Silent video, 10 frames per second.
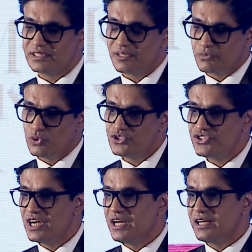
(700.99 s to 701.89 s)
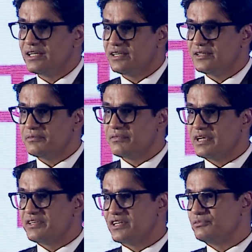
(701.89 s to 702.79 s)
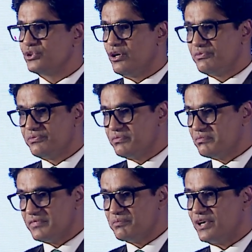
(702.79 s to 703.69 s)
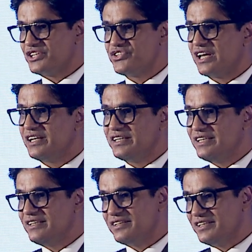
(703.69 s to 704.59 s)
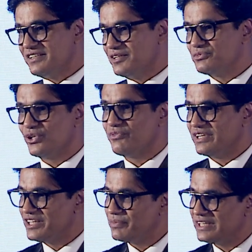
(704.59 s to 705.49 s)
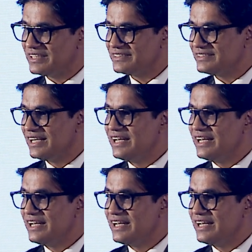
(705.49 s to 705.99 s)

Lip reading: approach in terms of impartiality, in terms of independence,